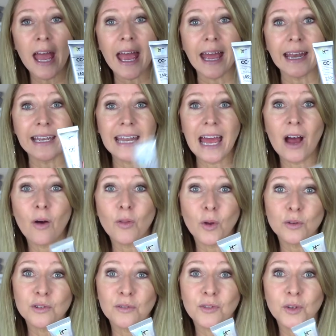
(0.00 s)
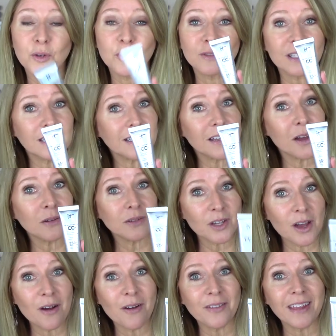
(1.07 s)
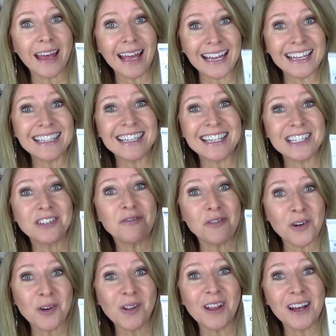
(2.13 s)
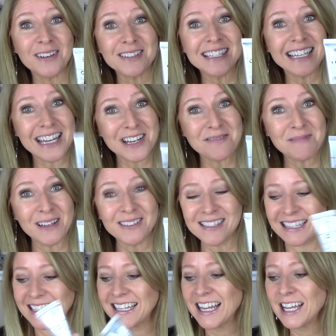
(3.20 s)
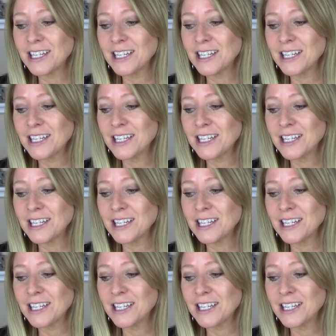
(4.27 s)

And now those of you who didn't know know that it is full of snail mucin.